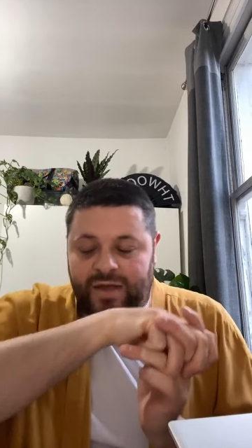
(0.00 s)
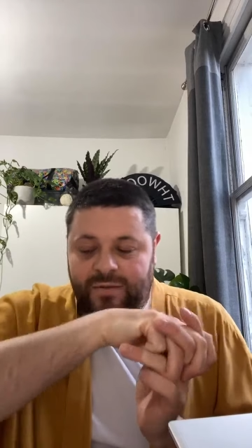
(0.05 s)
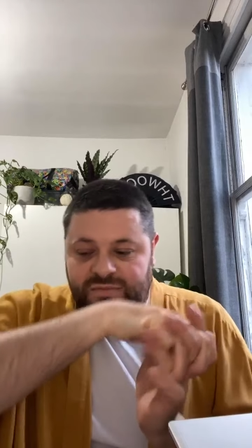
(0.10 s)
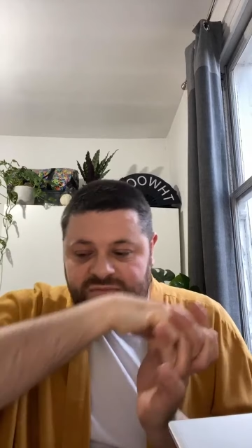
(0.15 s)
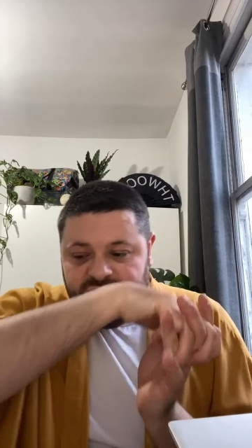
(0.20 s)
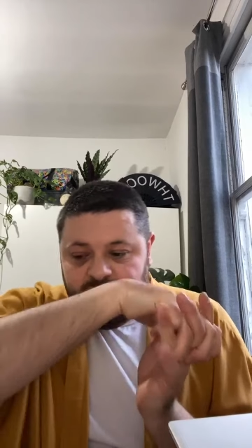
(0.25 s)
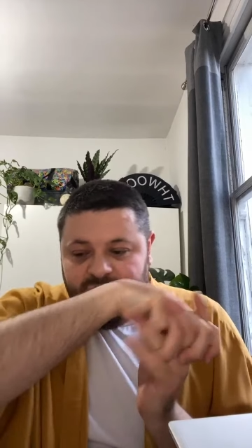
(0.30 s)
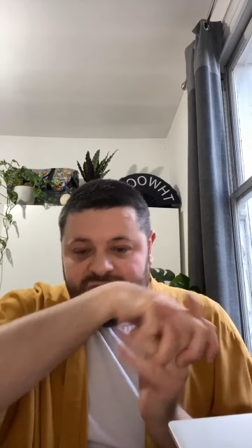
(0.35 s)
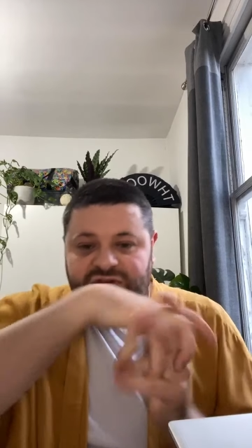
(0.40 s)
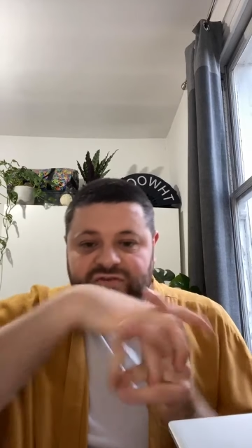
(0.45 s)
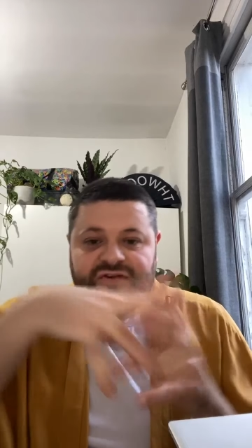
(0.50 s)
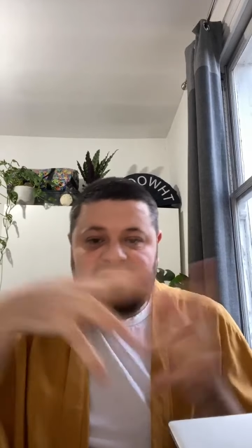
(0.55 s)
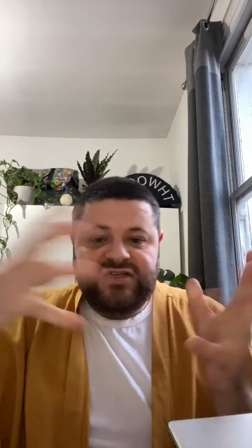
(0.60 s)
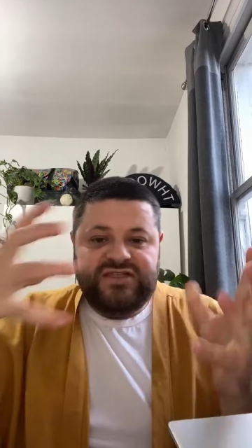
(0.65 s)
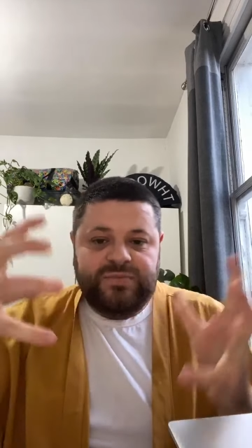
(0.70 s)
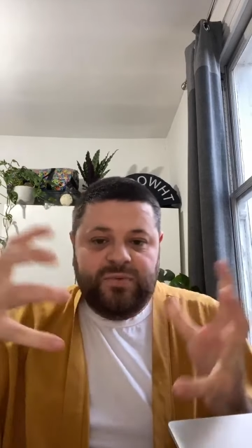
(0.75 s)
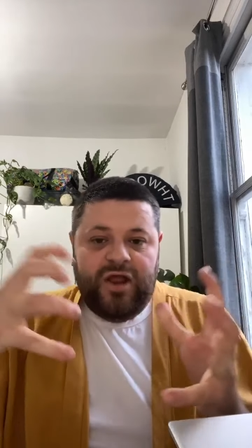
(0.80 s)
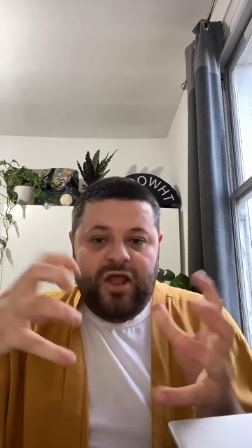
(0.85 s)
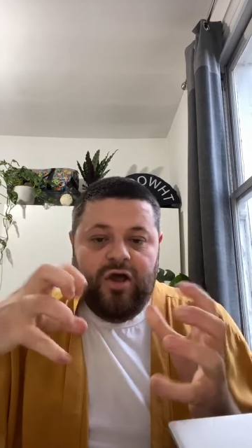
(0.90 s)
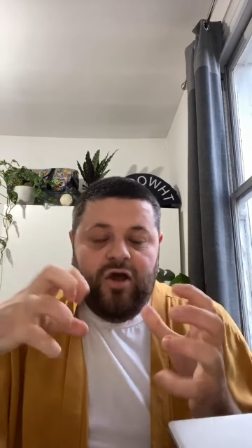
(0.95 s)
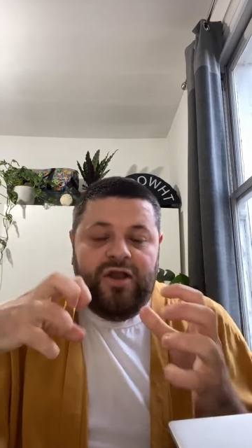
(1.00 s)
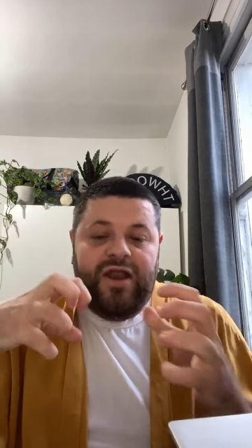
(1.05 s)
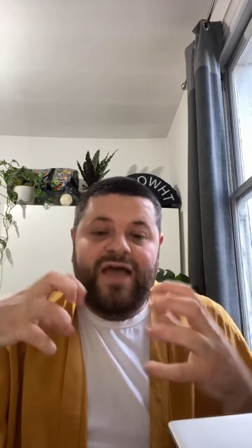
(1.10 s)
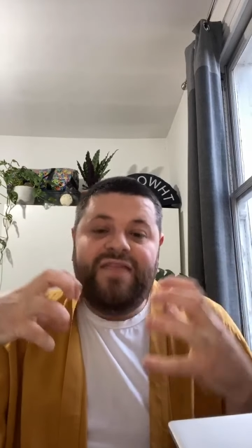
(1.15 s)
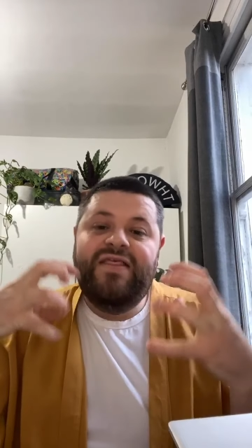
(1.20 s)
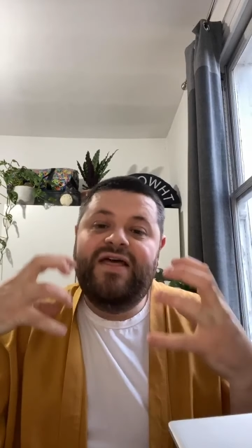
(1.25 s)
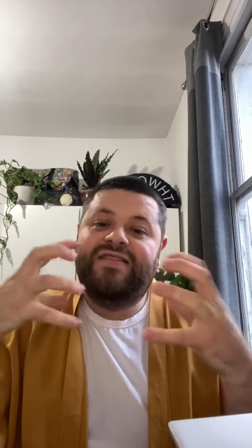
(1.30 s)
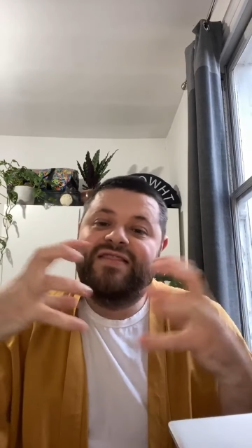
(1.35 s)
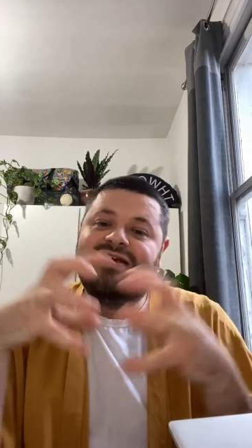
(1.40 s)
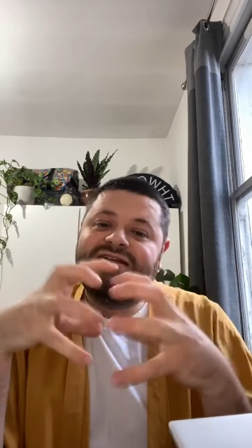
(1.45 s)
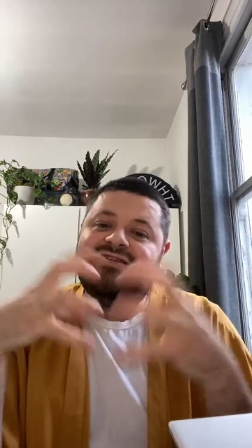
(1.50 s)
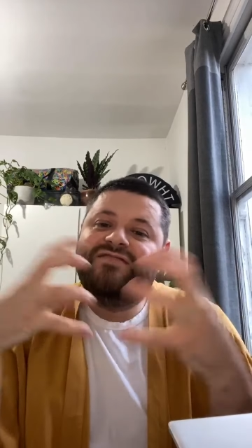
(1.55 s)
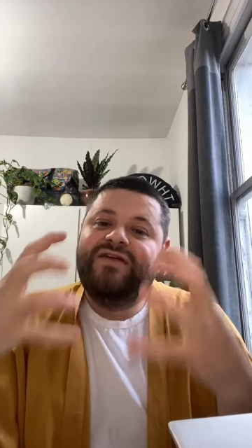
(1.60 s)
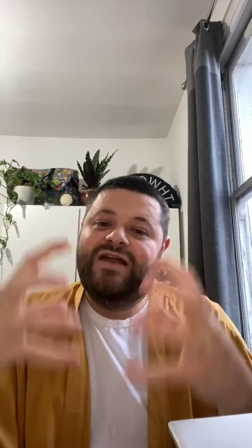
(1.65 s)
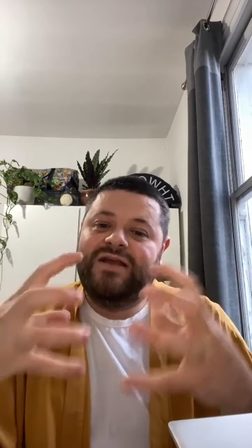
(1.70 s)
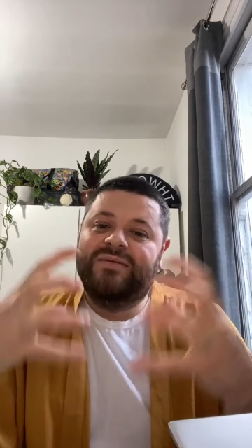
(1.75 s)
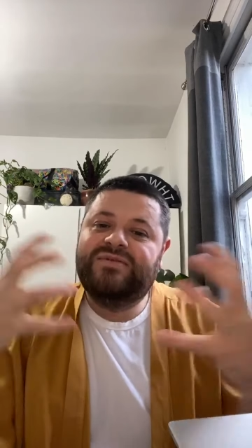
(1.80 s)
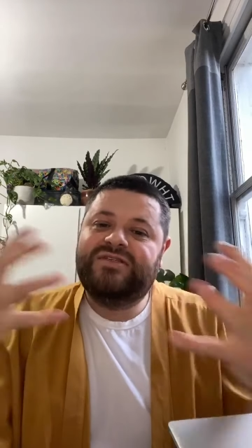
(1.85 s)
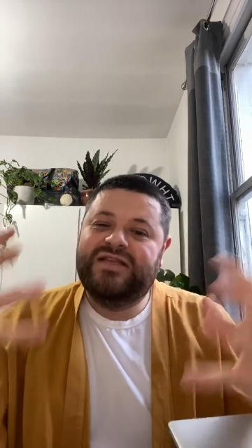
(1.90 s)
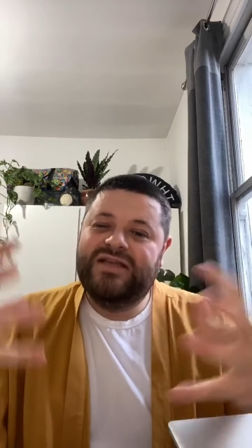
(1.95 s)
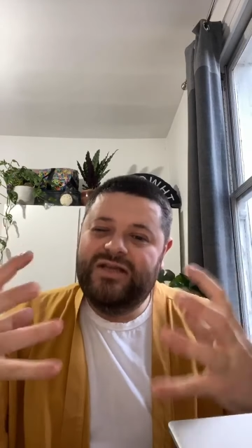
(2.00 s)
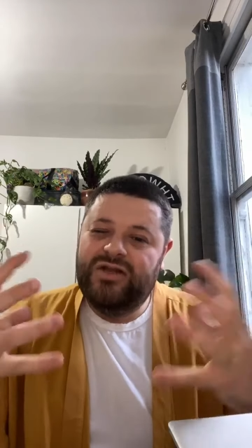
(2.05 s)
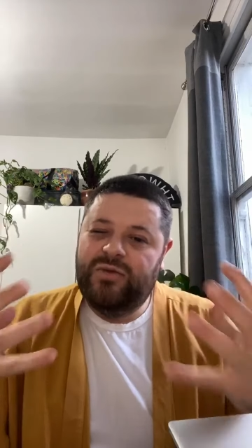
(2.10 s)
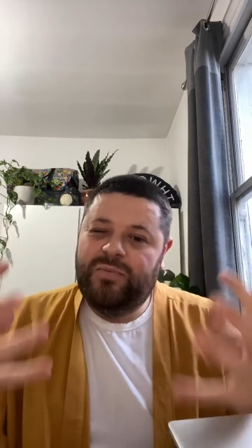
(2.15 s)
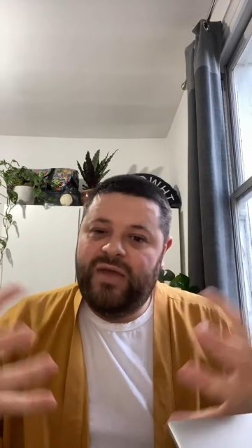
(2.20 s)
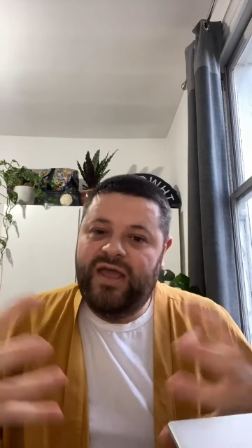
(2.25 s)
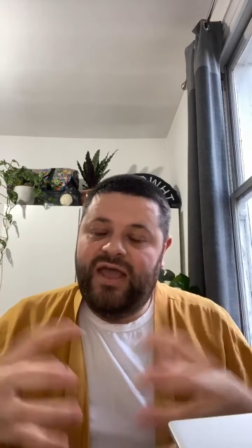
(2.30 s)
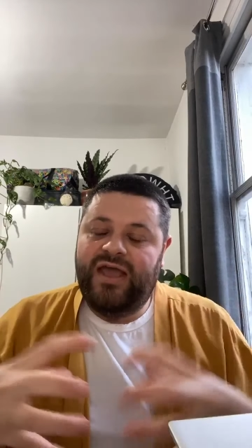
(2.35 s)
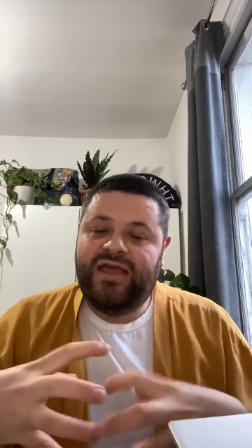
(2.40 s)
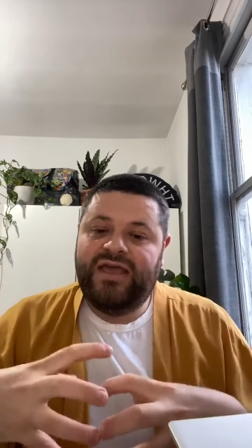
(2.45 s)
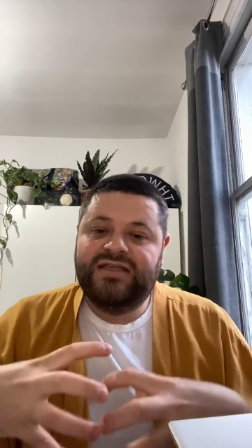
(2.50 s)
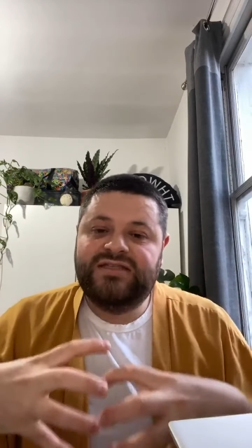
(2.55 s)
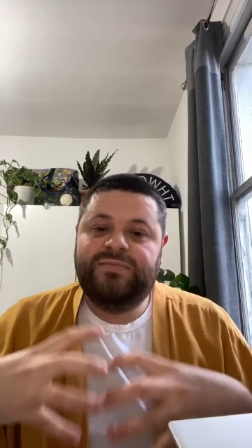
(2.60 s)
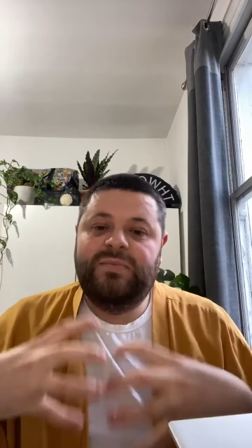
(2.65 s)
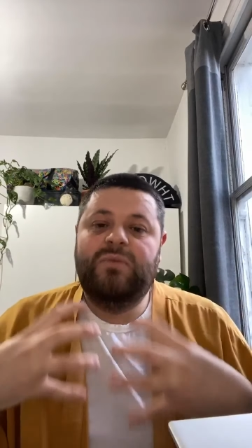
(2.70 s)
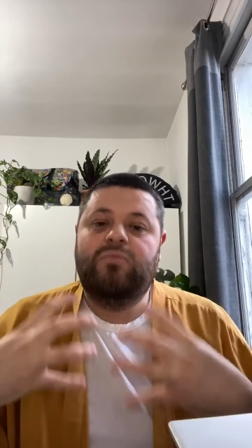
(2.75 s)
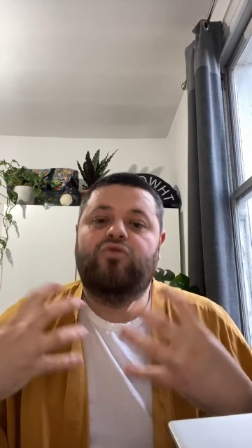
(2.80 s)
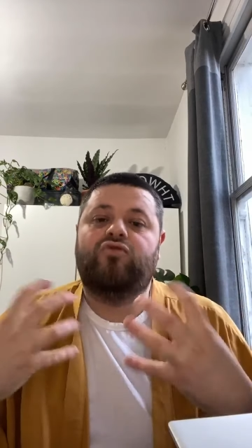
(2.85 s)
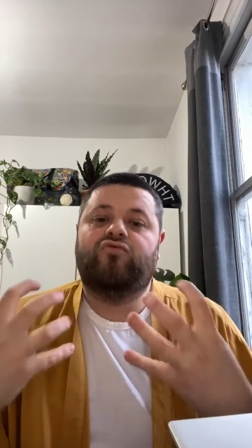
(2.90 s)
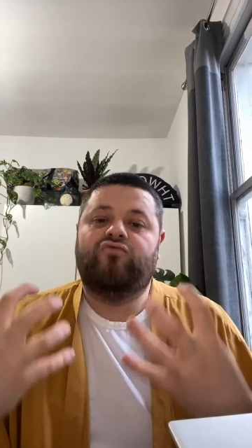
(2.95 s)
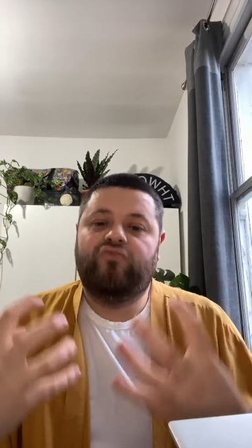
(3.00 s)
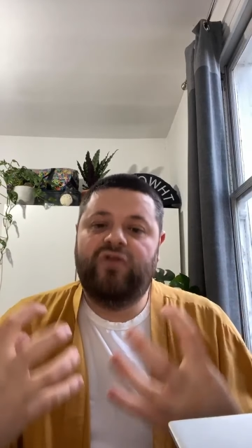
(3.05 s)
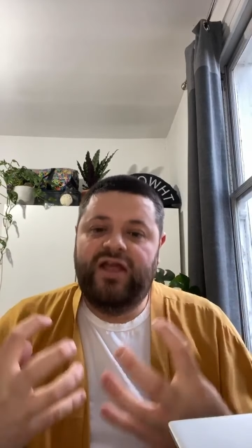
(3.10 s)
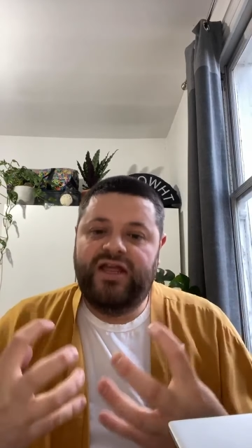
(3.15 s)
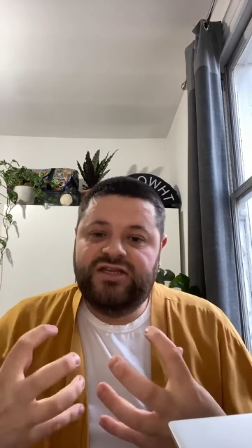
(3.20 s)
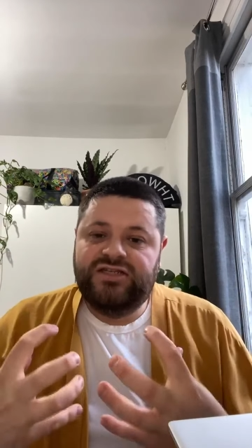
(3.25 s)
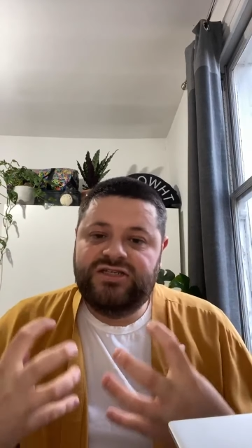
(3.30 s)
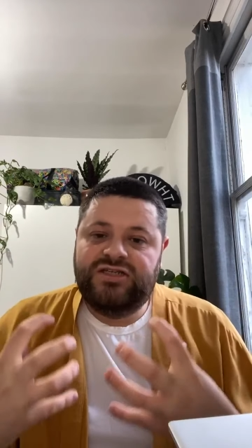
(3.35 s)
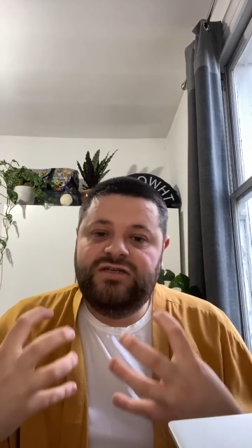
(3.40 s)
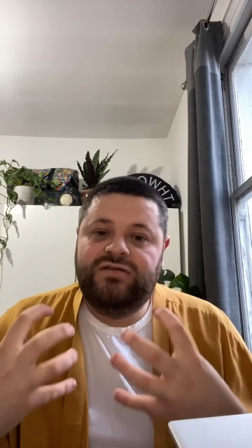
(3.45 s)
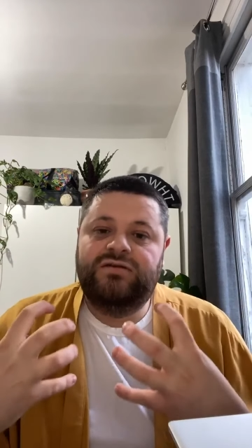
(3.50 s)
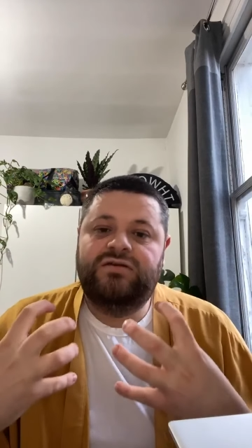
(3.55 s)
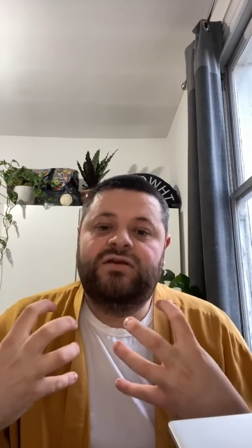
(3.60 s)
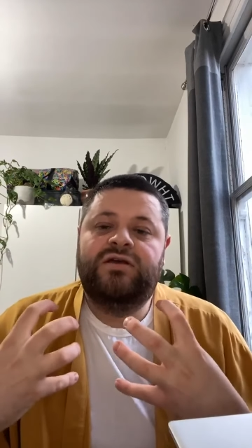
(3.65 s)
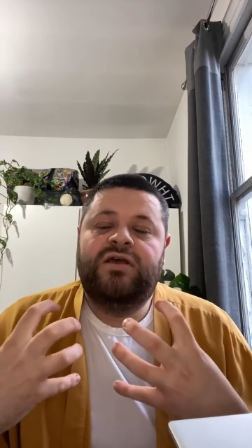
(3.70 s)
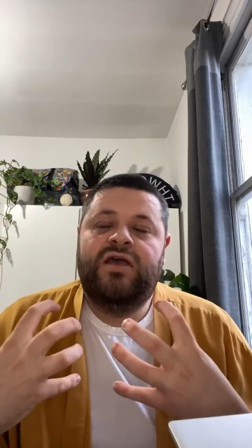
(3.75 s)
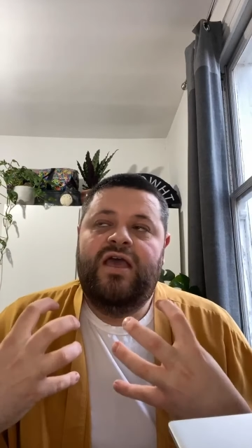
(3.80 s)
when you first spray it on, and then that develops a little bit and gets a bit more rich and